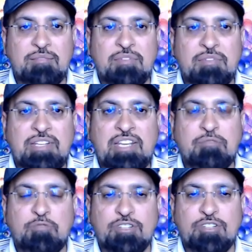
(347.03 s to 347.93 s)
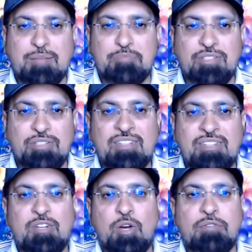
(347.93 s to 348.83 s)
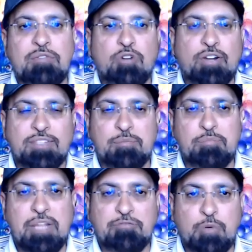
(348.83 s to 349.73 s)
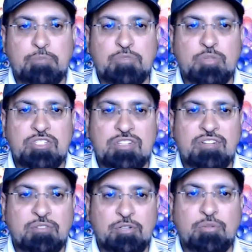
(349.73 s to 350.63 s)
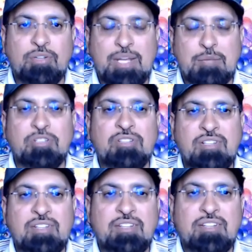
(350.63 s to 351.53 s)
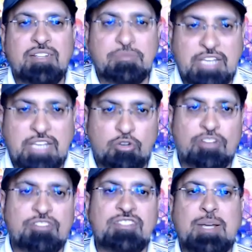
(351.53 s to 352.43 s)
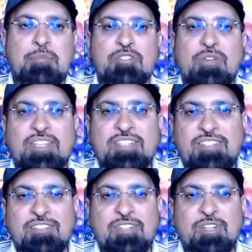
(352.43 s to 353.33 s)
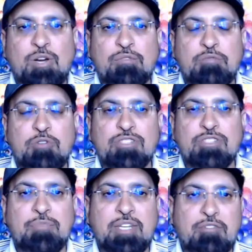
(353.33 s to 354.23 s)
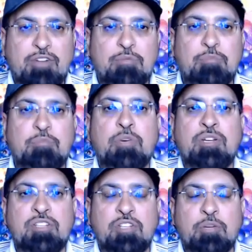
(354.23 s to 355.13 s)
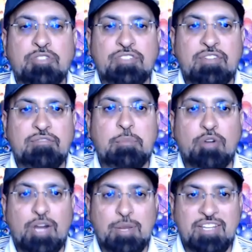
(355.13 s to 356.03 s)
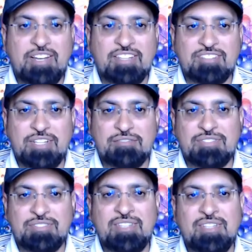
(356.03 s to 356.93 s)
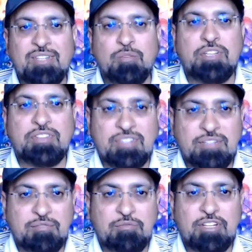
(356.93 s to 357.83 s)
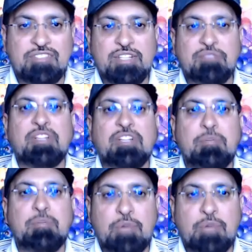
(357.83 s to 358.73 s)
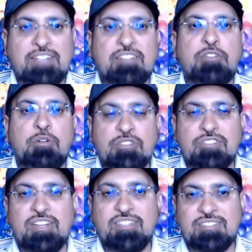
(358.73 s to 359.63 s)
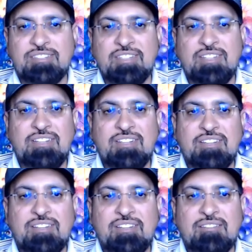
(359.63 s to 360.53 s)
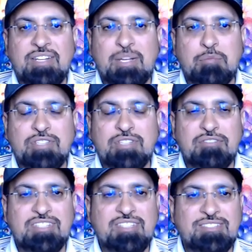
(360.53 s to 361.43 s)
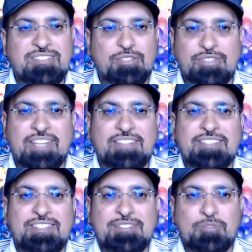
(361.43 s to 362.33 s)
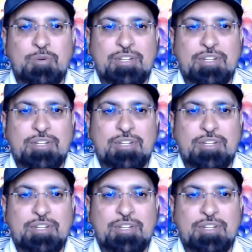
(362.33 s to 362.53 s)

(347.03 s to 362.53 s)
healing, for example, or we've got other platforms which are going to enable psychologists coming together, or we've got something around positively priming ourselves with very scientifically backed neuroscience enabled services. So yeah, there's quite a